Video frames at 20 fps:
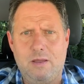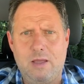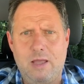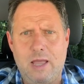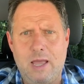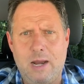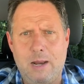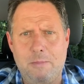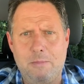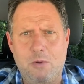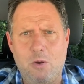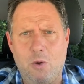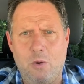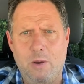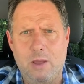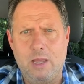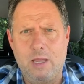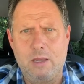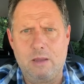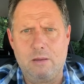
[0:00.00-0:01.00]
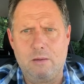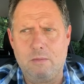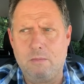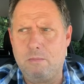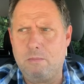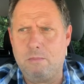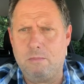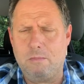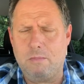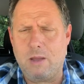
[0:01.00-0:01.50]
And I'm going,
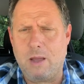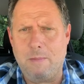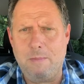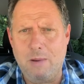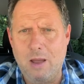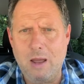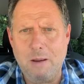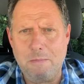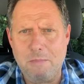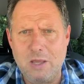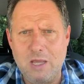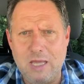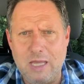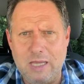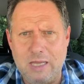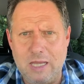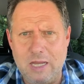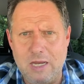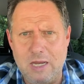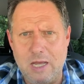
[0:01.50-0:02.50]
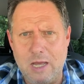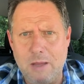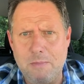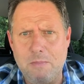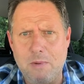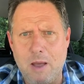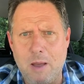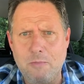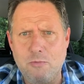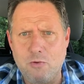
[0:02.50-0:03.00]
I'm not picking Linda
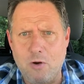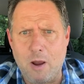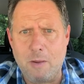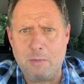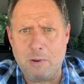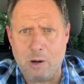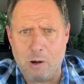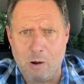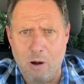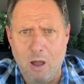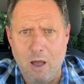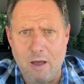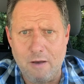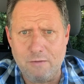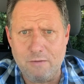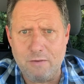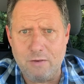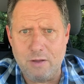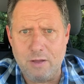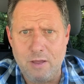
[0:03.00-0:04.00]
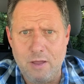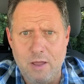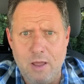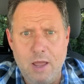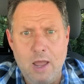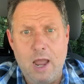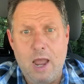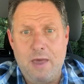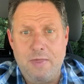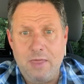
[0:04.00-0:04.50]
up, I'm dropping her off.
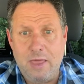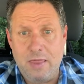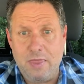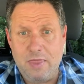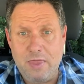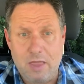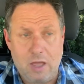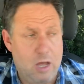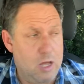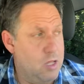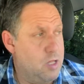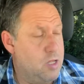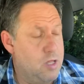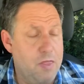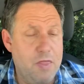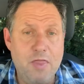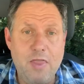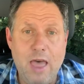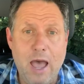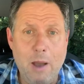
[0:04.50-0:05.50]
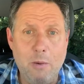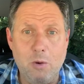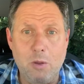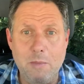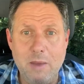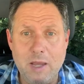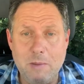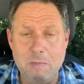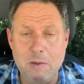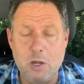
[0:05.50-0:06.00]
And then that will
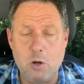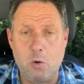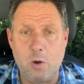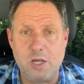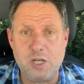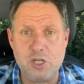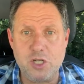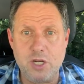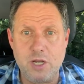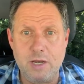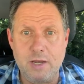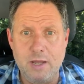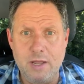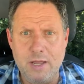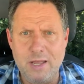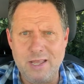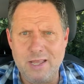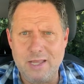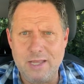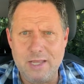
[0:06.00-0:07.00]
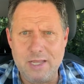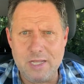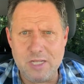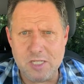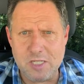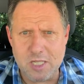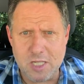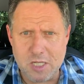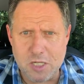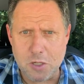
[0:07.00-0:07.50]
make me question,
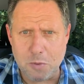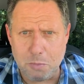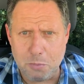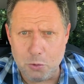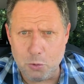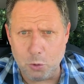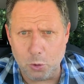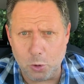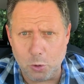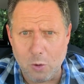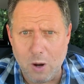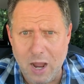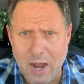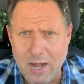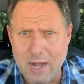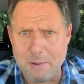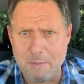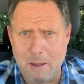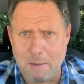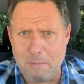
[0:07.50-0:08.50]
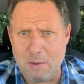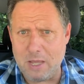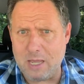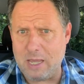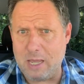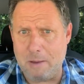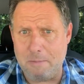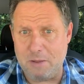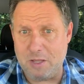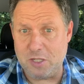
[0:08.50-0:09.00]
is this a pool ride? Am I
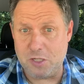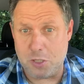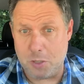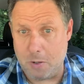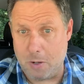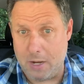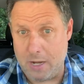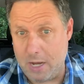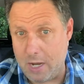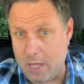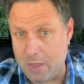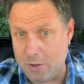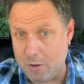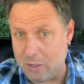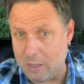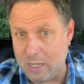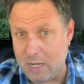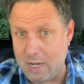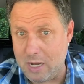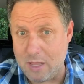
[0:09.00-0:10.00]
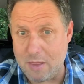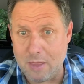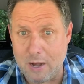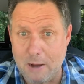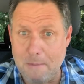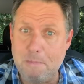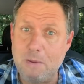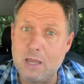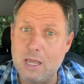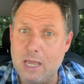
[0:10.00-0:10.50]
picking up, is there another Linda that
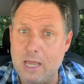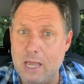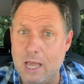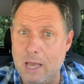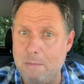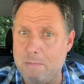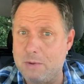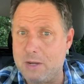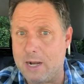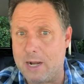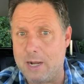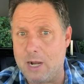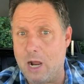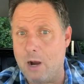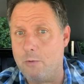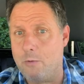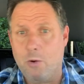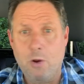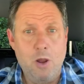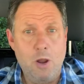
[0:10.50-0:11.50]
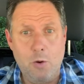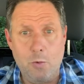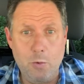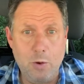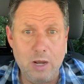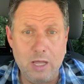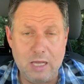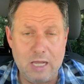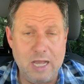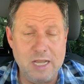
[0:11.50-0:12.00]
I'm picking up? Did I not
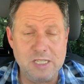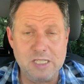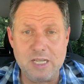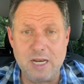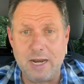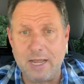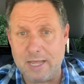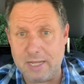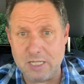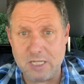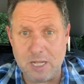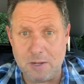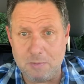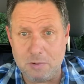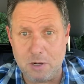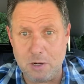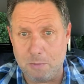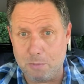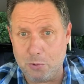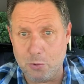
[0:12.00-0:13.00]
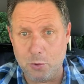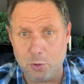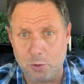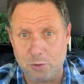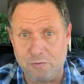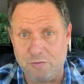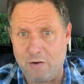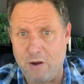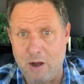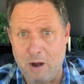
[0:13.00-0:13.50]
realize that I accepted a pool
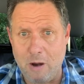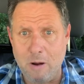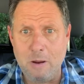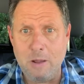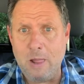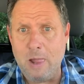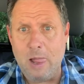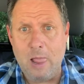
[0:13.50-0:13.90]
fare?